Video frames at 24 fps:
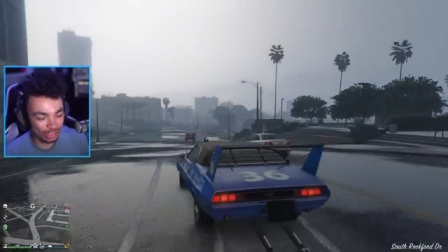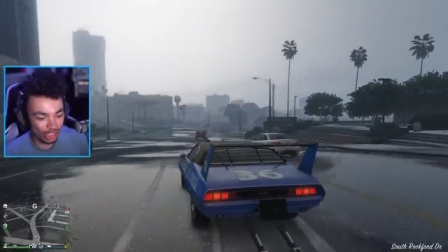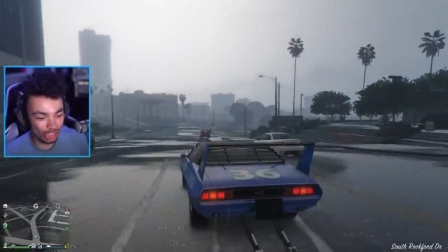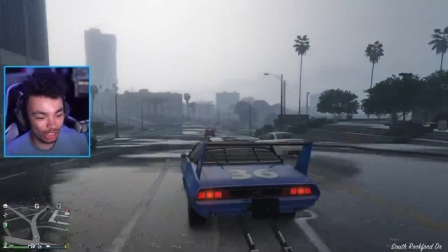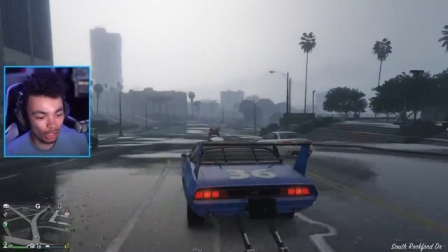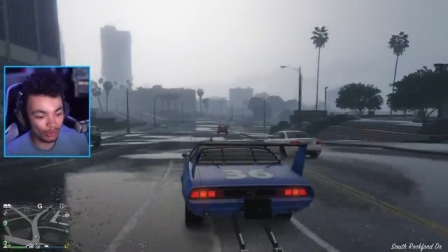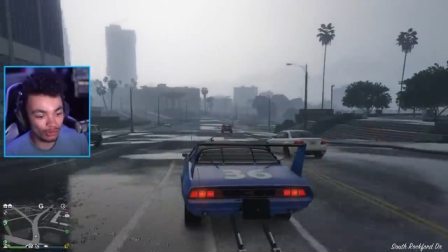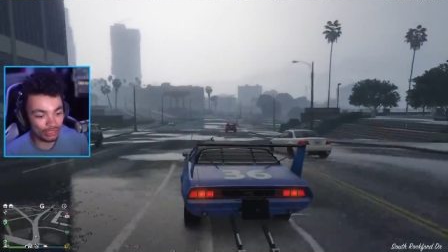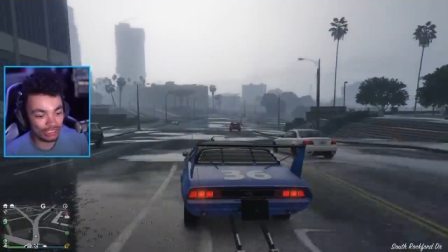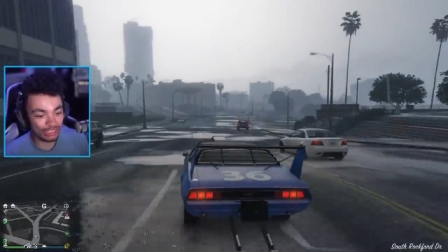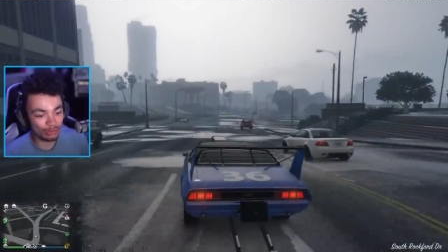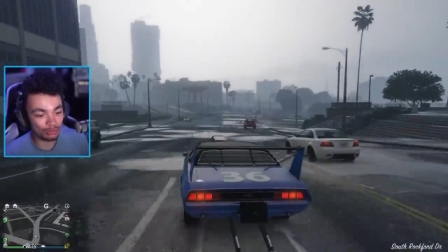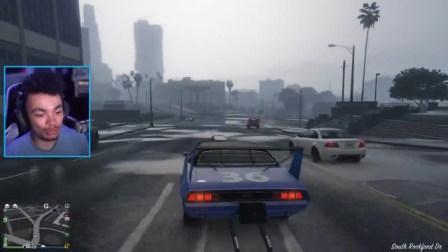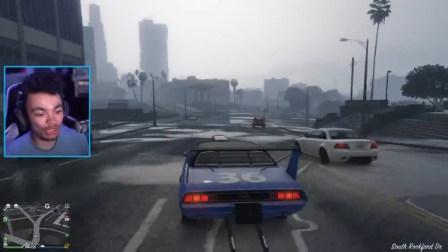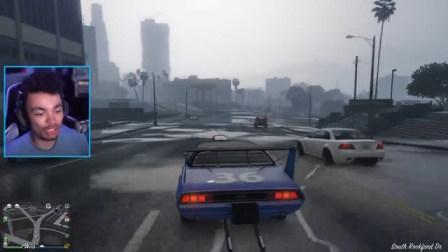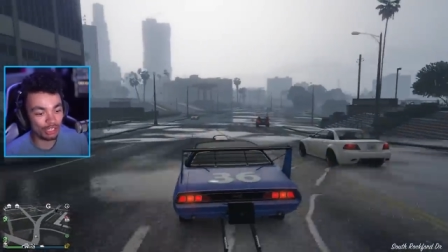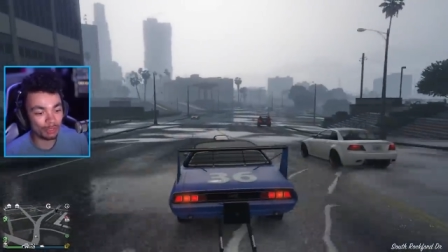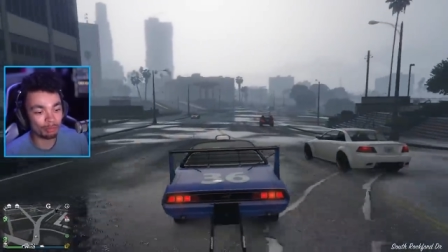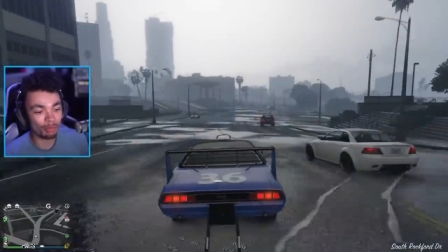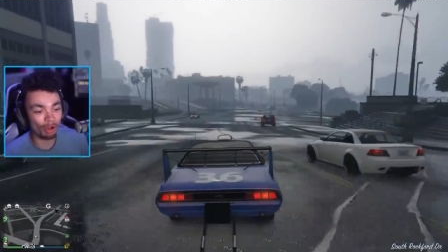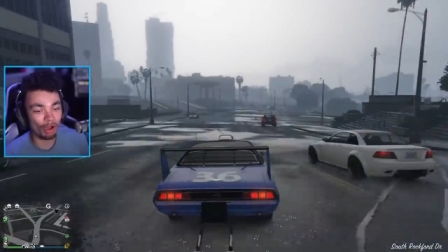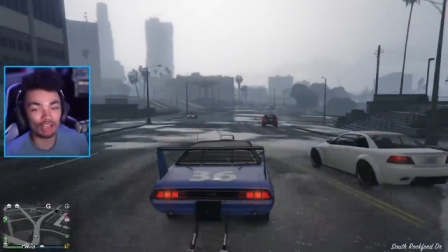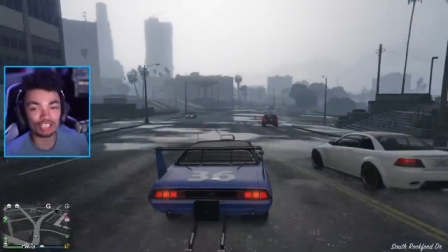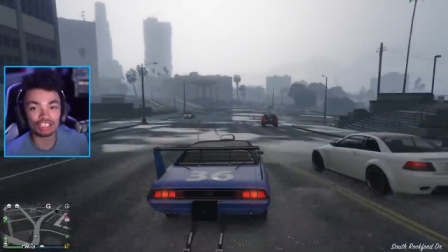close as we
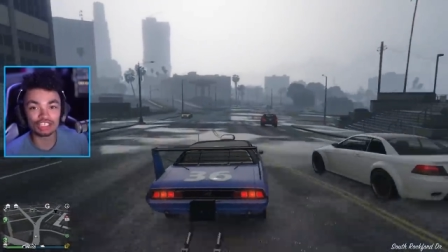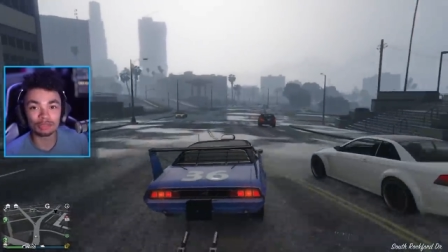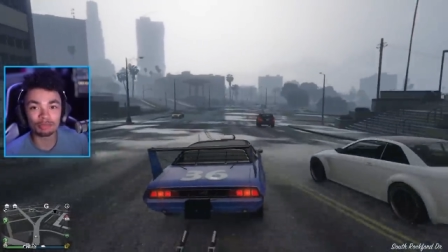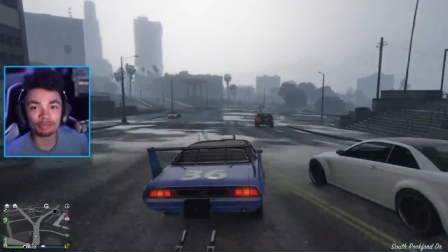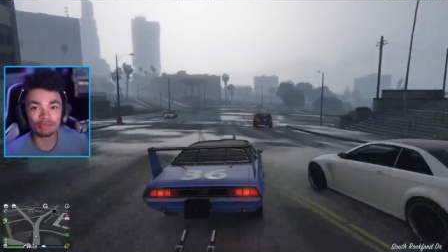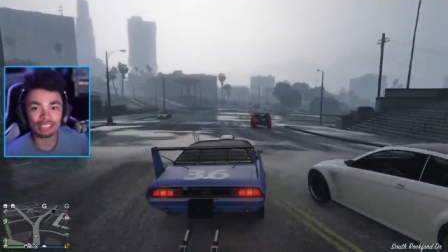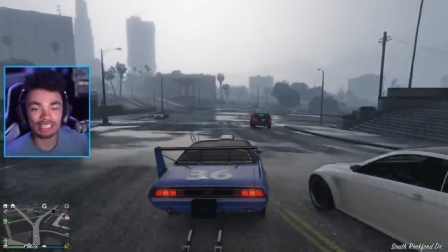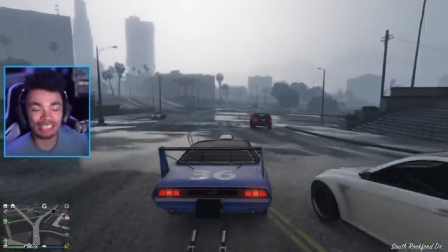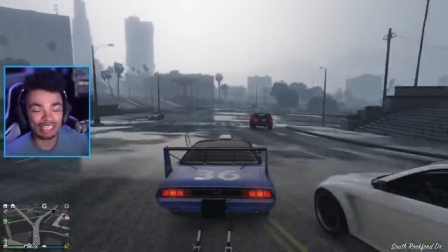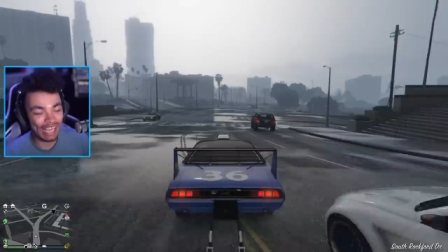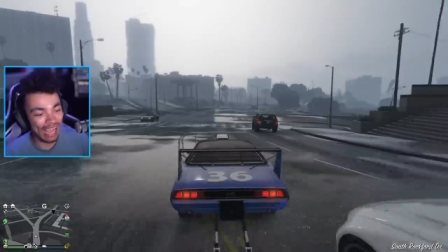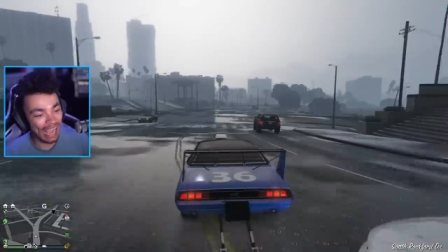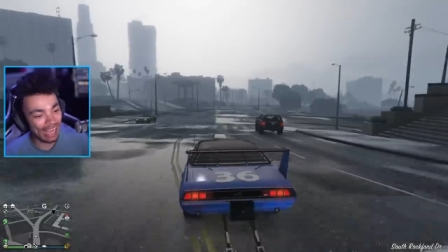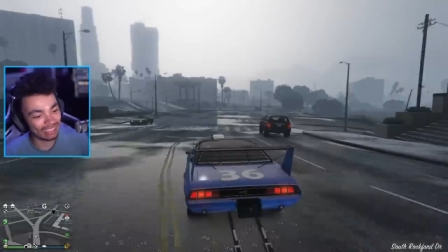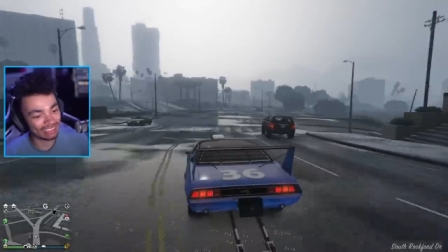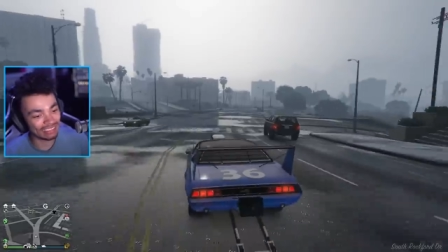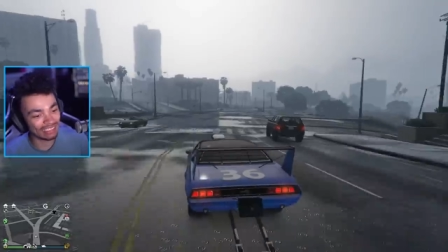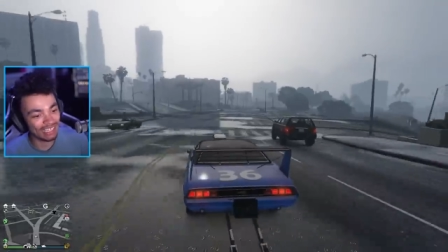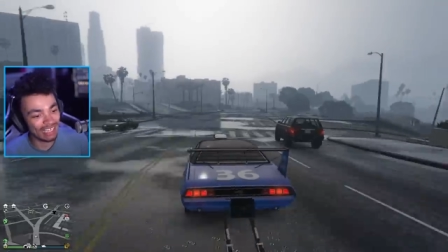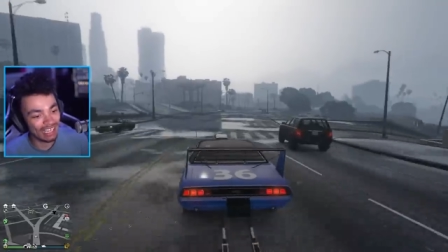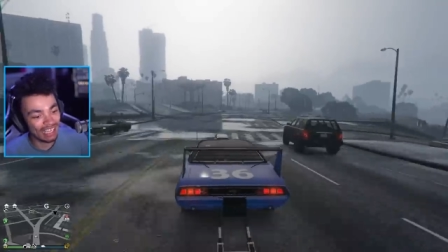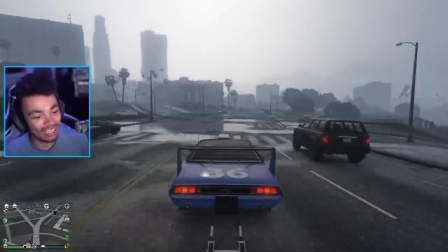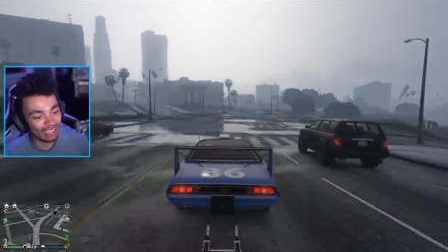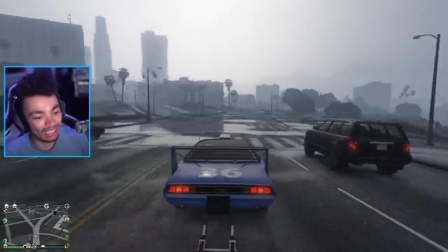could possibly
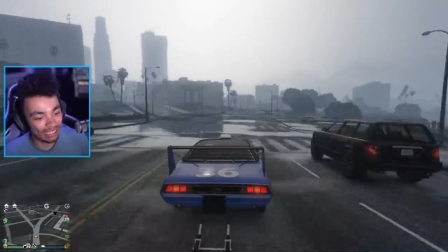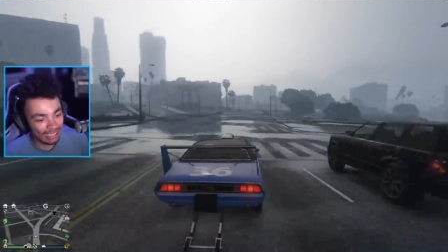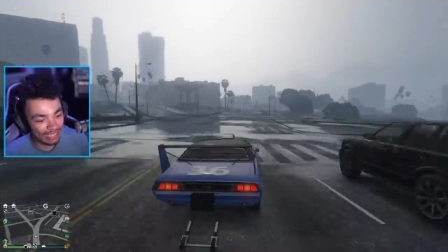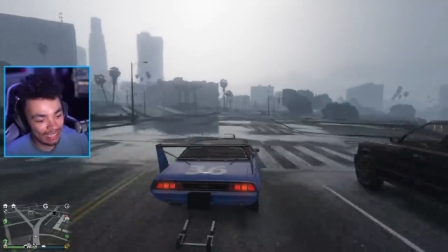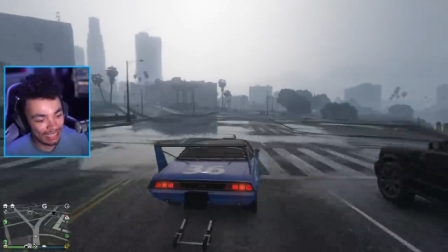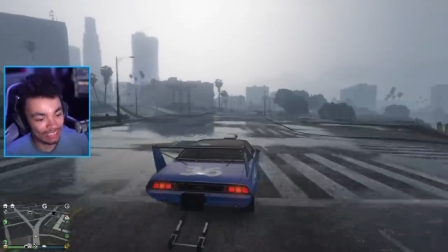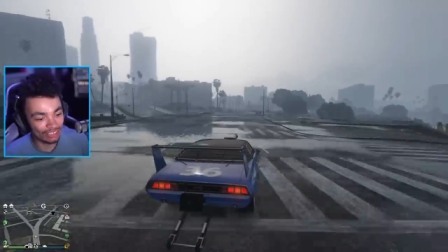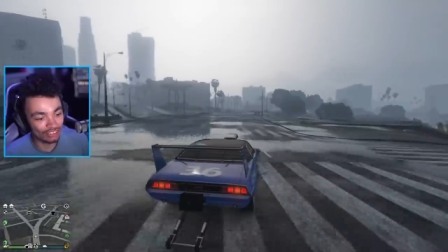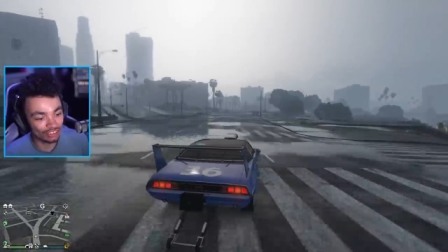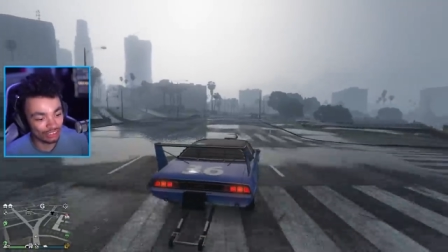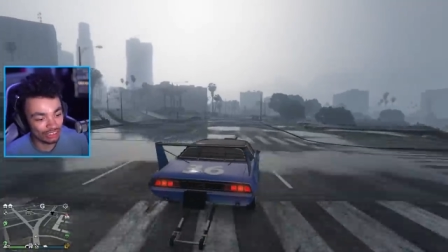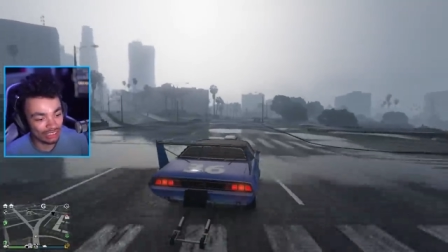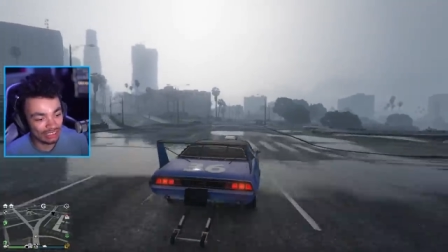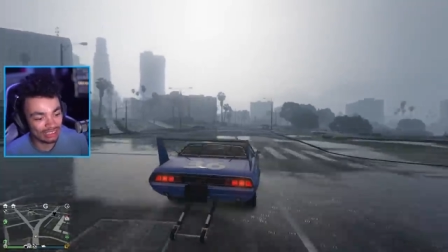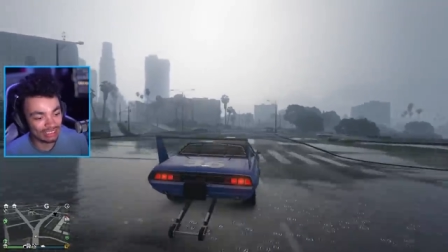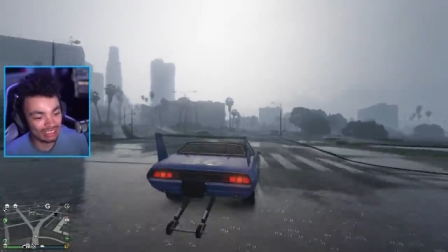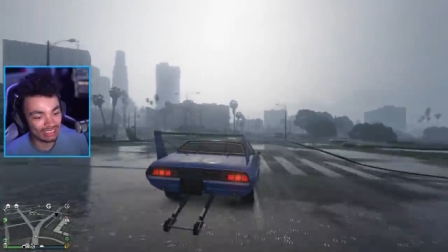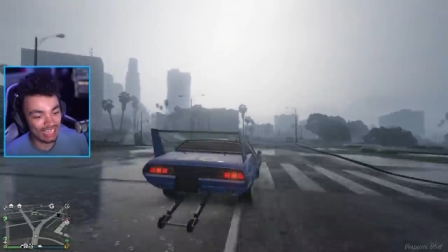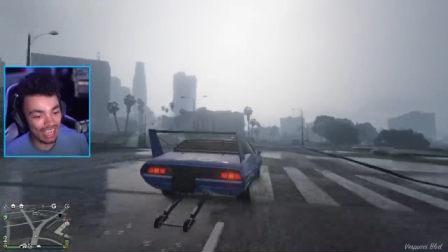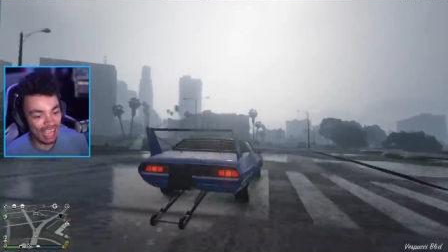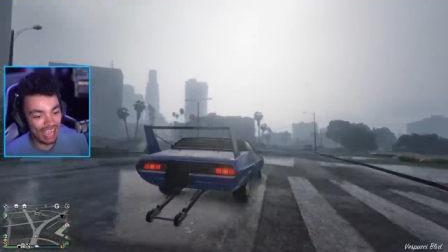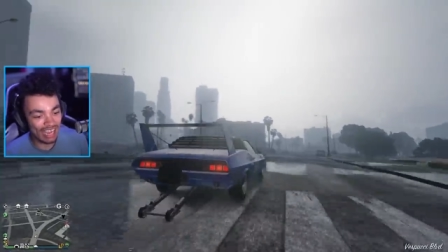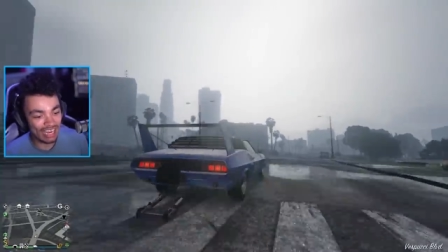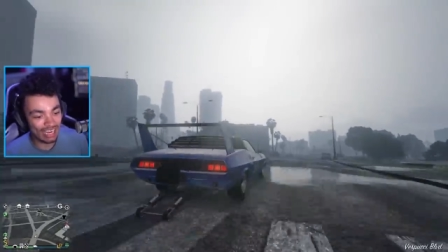get in
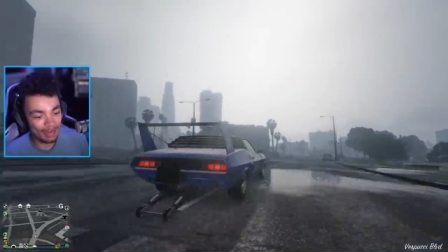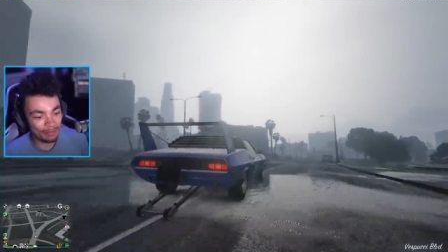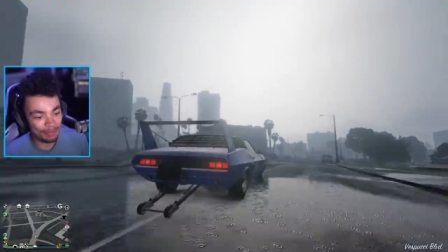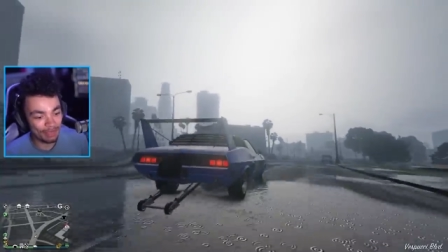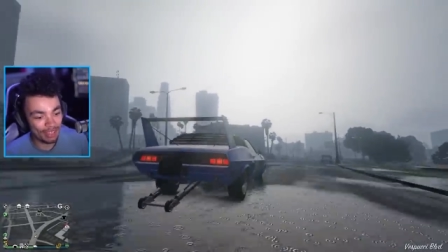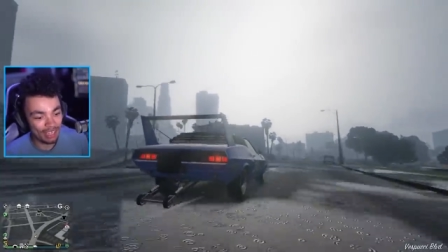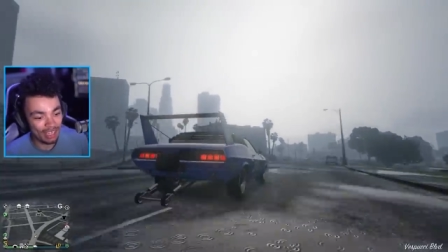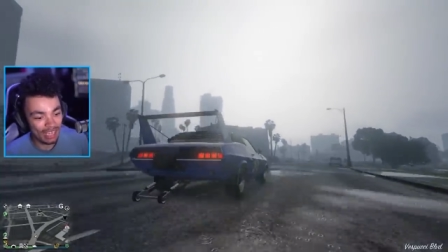GTA.